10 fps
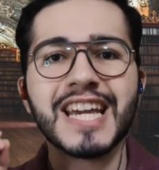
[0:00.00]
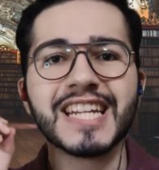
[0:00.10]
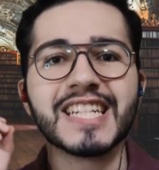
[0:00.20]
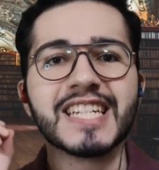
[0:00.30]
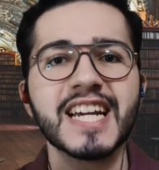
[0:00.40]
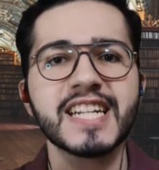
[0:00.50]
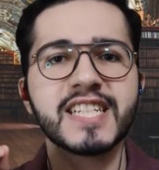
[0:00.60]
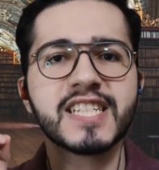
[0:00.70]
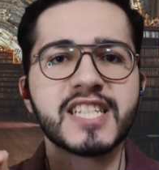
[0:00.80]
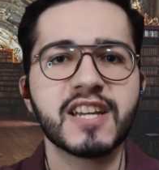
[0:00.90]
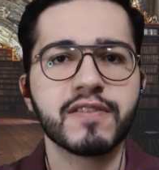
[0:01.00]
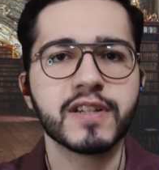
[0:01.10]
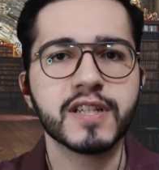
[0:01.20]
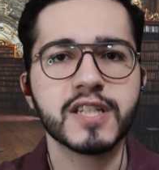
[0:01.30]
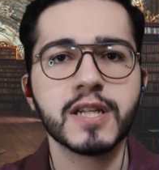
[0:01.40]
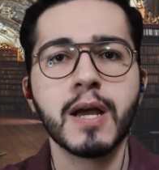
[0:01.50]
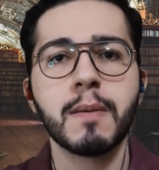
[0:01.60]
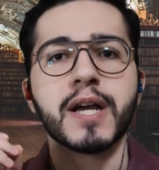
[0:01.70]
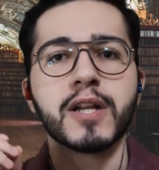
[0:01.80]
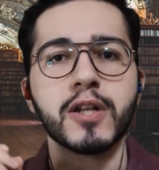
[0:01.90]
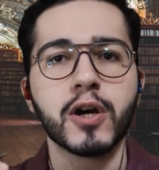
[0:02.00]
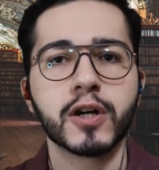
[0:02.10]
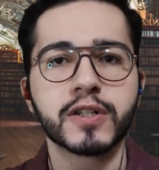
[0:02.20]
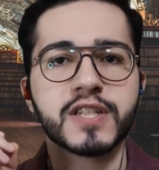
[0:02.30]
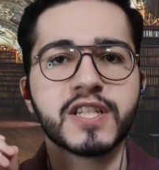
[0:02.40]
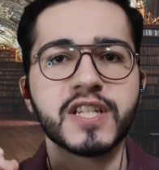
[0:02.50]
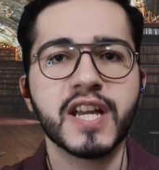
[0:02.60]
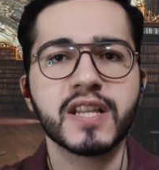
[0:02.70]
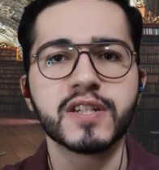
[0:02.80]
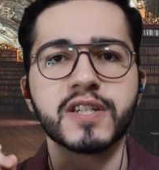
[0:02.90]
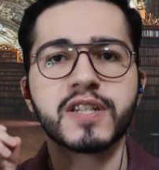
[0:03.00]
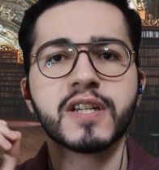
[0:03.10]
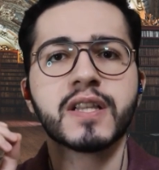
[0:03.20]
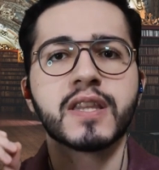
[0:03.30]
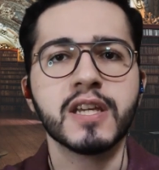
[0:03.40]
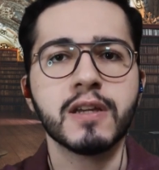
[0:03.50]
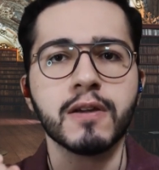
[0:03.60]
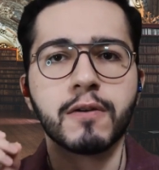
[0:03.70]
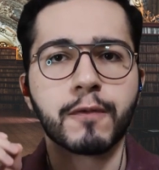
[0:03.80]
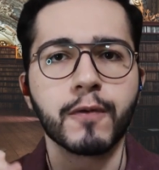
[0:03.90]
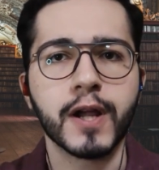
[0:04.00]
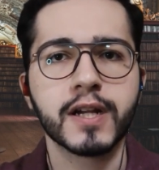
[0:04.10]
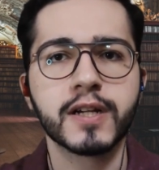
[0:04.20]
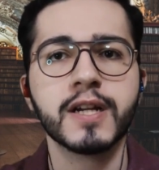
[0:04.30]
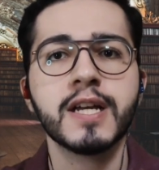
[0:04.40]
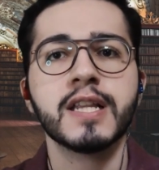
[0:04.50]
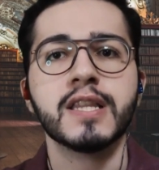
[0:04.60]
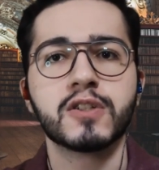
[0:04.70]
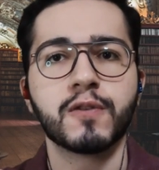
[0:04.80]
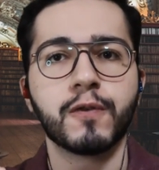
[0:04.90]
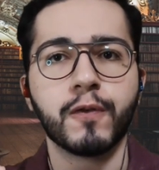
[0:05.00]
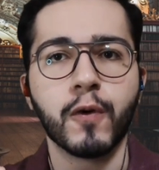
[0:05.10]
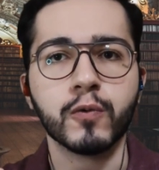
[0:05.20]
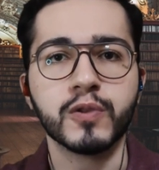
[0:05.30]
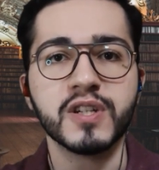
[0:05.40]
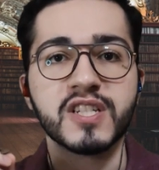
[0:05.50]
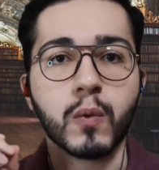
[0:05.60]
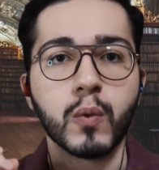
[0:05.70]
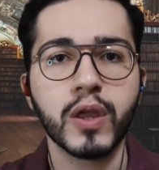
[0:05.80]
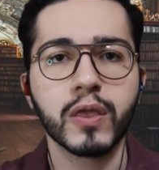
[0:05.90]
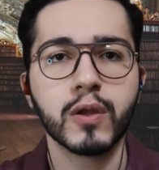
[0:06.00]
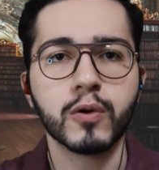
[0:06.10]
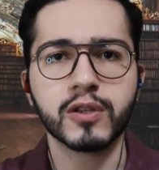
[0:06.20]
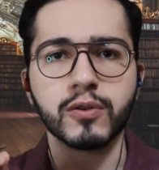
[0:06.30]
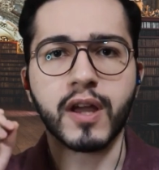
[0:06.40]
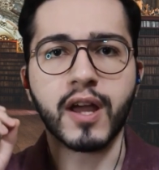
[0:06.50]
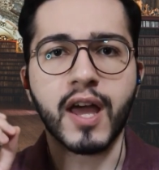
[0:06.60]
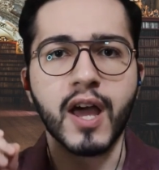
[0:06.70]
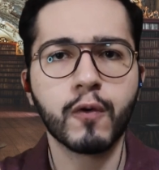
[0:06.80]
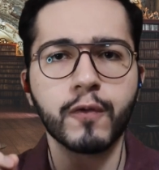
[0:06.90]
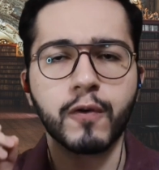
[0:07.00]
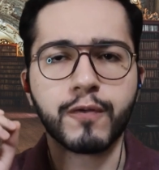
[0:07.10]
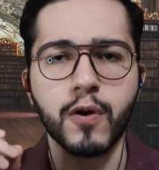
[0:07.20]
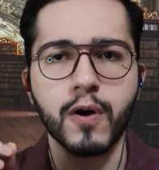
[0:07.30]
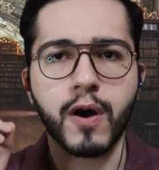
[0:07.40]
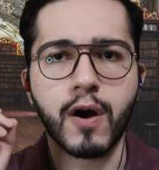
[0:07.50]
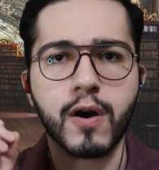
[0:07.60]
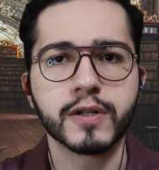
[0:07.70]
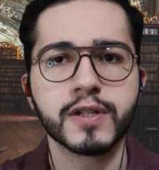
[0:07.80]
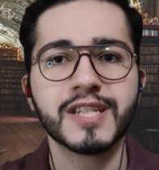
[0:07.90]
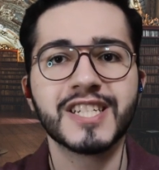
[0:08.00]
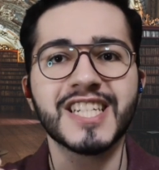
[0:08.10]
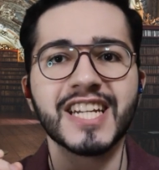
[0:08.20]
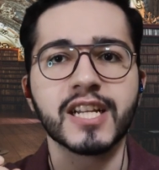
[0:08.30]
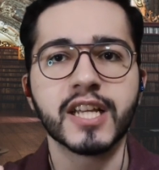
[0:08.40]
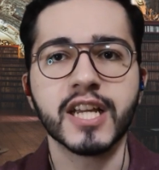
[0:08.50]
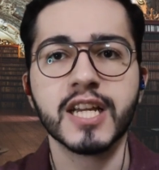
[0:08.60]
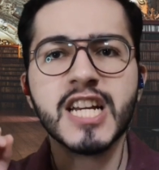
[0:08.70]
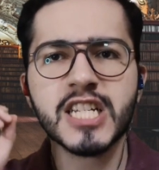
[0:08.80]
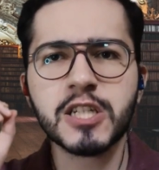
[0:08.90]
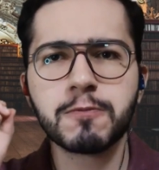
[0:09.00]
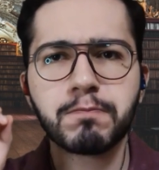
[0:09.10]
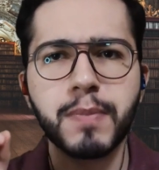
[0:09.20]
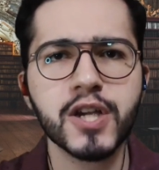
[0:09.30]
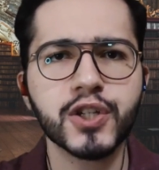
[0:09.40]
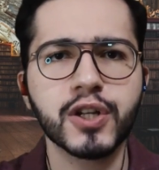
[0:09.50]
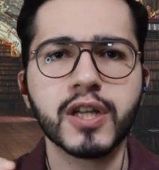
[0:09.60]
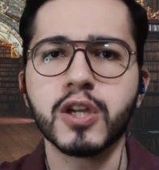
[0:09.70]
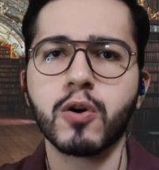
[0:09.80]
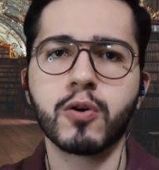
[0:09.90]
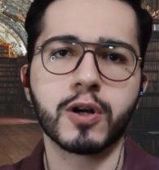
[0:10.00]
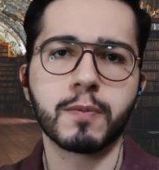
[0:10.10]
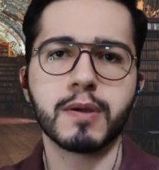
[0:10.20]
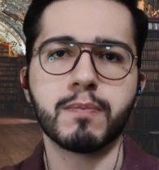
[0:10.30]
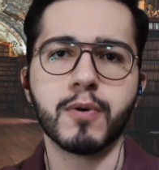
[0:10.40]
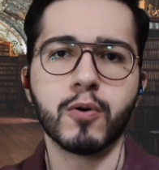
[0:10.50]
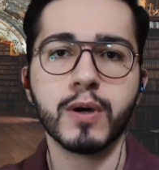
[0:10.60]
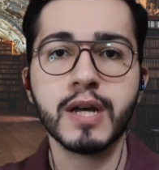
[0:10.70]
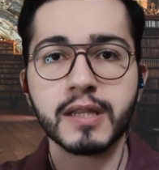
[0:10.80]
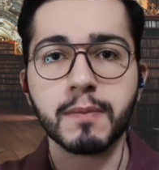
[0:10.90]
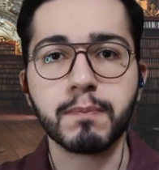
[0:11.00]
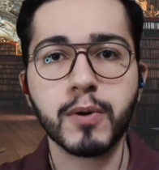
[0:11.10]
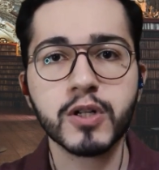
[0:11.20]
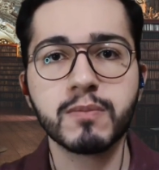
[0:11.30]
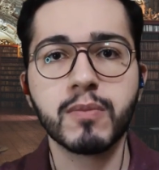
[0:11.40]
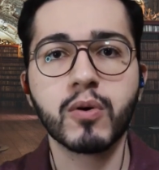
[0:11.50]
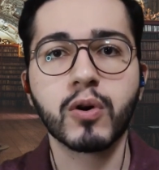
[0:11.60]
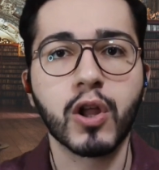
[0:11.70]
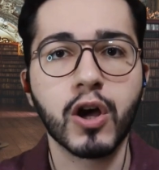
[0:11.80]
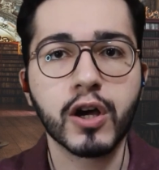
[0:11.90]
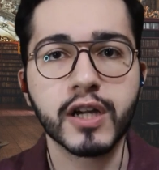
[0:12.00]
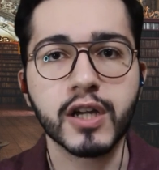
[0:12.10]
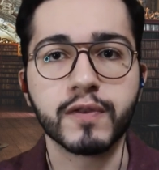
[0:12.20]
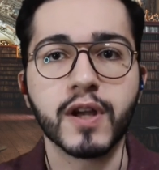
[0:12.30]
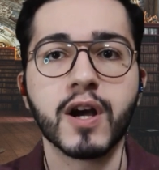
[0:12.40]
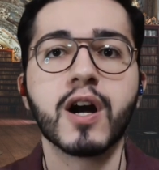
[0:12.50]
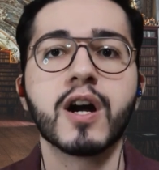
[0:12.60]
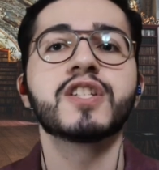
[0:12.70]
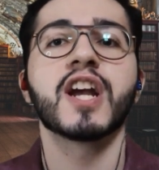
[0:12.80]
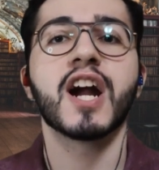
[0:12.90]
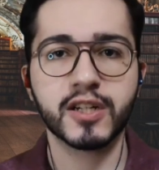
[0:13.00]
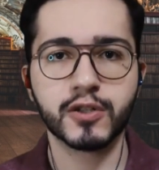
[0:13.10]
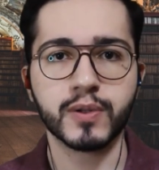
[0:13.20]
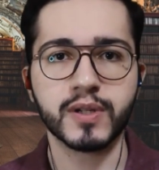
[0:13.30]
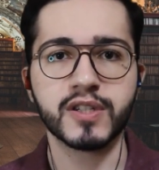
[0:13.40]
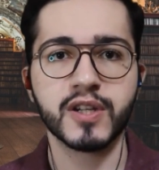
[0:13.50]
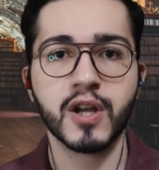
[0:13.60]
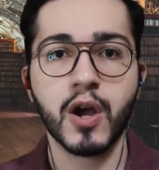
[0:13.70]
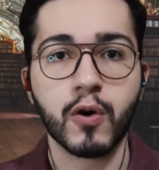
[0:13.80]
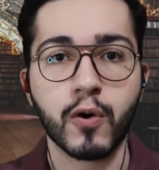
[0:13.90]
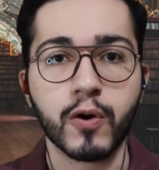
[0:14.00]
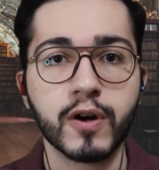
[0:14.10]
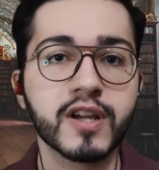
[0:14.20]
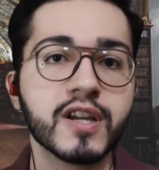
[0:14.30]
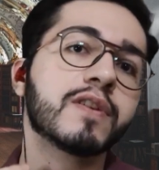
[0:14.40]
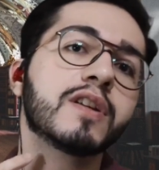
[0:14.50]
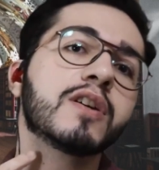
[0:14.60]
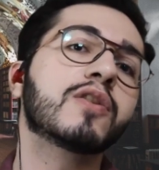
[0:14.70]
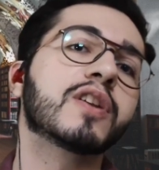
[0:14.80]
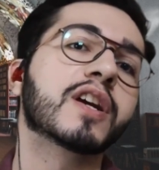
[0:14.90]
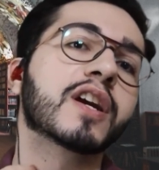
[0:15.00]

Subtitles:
in the 1970s by Dr. Sanders T. Frank. This fold is a window into the health of your heart, signaling, especially in younger people, the possible clogging of the heart's arteries or even on the